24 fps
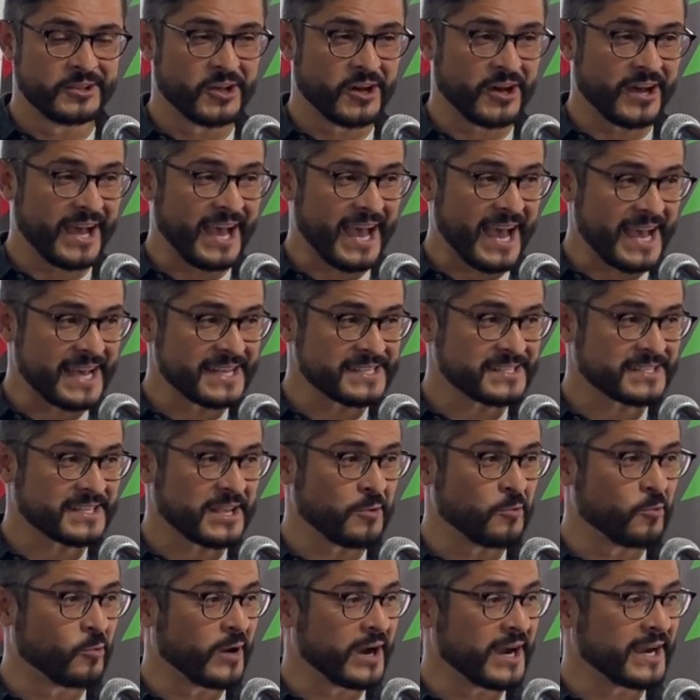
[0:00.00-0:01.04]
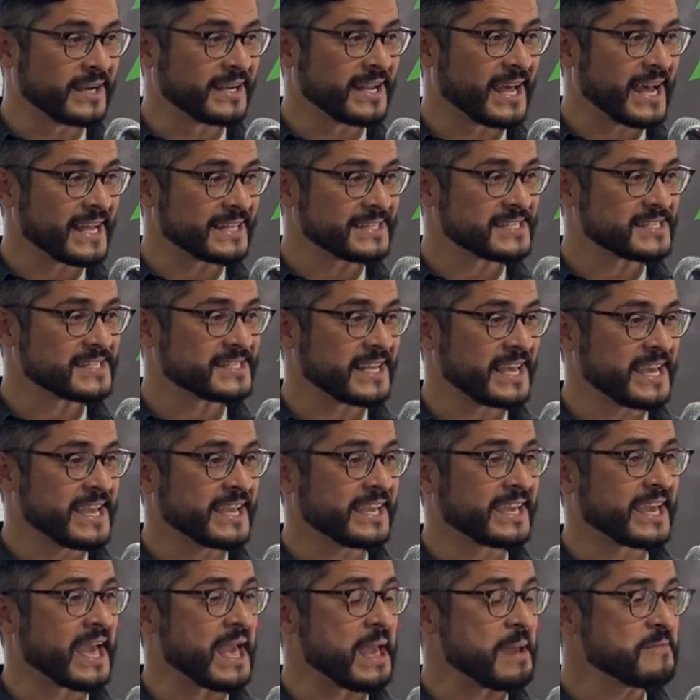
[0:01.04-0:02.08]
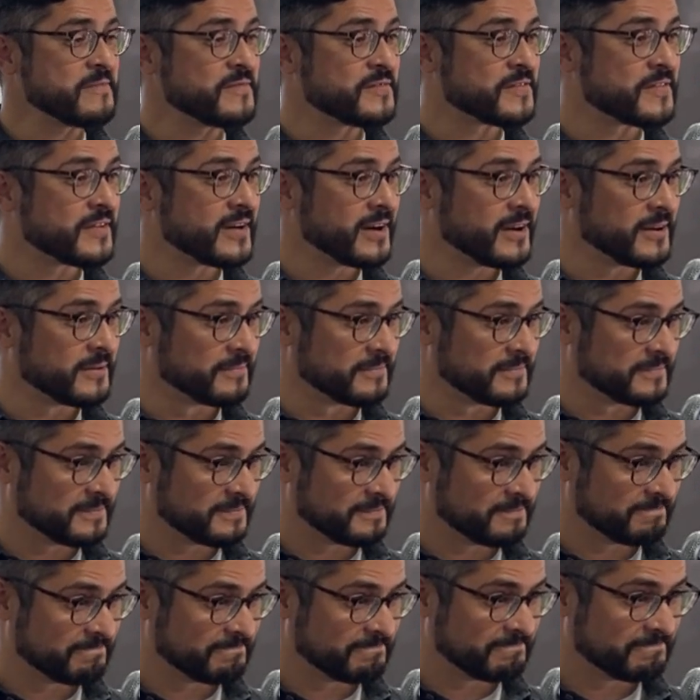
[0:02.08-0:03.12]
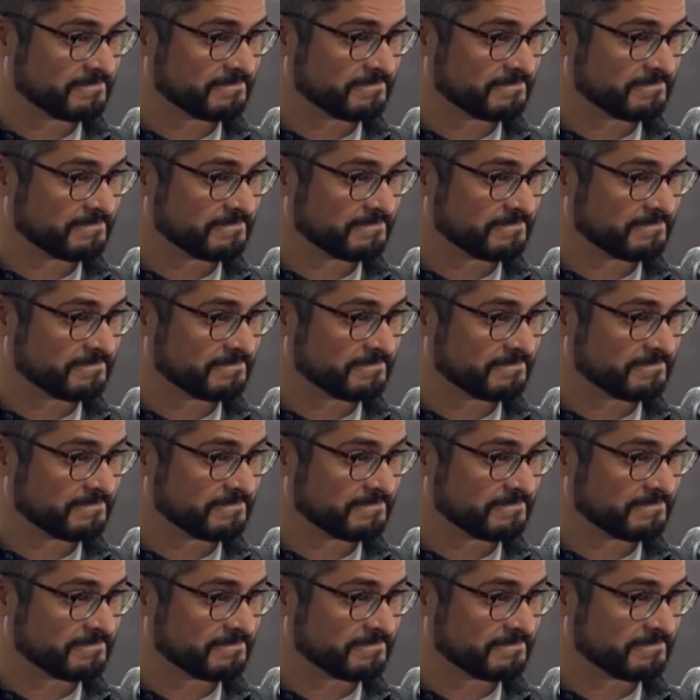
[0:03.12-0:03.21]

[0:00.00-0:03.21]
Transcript: not asking where that steak came from.